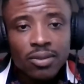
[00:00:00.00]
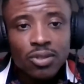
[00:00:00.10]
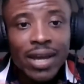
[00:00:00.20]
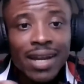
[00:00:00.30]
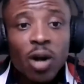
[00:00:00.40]

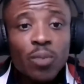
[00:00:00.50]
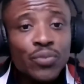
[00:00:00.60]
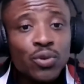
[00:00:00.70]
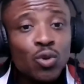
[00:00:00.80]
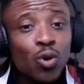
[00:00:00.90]
So I now
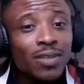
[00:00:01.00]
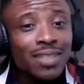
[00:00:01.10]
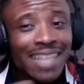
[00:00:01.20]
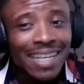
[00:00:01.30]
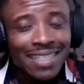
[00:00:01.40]
build
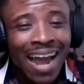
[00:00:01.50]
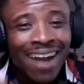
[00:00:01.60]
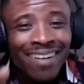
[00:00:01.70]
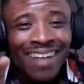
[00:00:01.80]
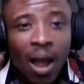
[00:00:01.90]
content
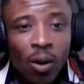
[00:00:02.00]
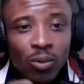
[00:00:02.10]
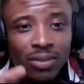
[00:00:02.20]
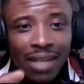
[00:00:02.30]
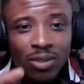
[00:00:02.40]

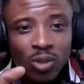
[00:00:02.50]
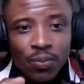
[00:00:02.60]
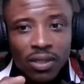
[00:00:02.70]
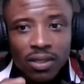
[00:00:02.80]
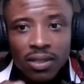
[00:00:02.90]
around that
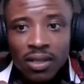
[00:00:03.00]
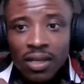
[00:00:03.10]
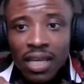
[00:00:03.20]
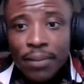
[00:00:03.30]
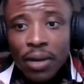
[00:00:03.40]
topic.
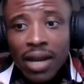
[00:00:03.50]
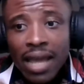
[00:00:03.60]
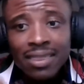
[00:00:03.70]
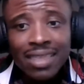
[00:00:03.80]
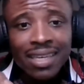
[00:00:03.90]
Emmanuel,
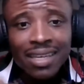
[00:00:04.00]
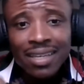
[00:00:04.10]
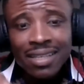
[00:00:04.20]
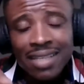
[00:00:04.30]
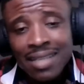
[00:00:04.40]
I think
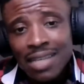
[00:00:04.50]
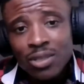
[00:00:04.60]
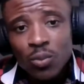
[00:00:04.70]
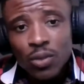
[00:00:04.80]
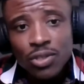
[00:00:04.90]
it answers
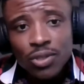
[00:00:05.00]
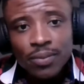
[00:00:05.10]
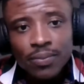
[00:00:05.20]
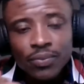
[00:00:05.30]
your question.